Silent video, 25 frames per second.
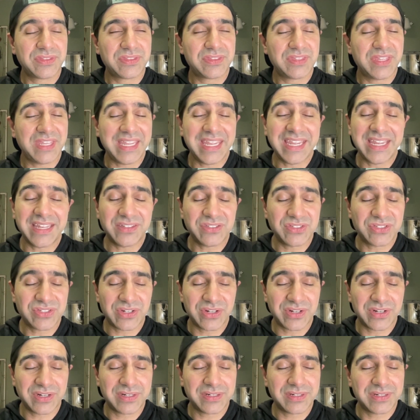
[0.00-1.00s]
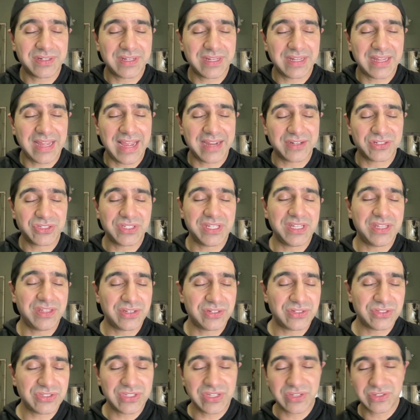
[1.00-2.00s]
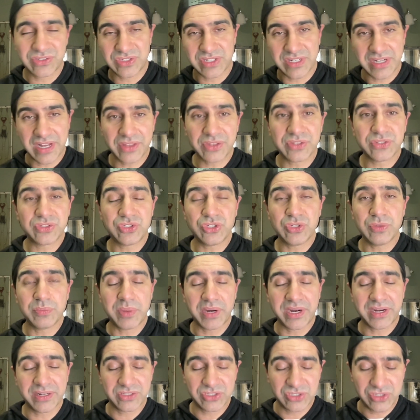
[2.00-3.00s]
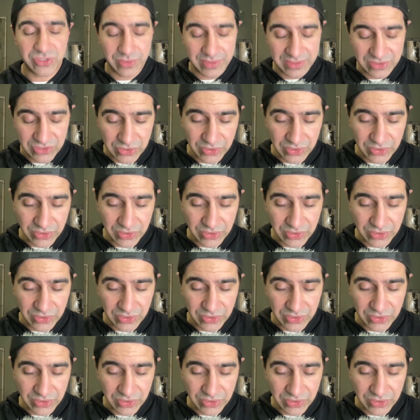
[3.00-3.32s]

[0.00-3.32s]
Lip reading: the answer, actually, there's another two parts to it.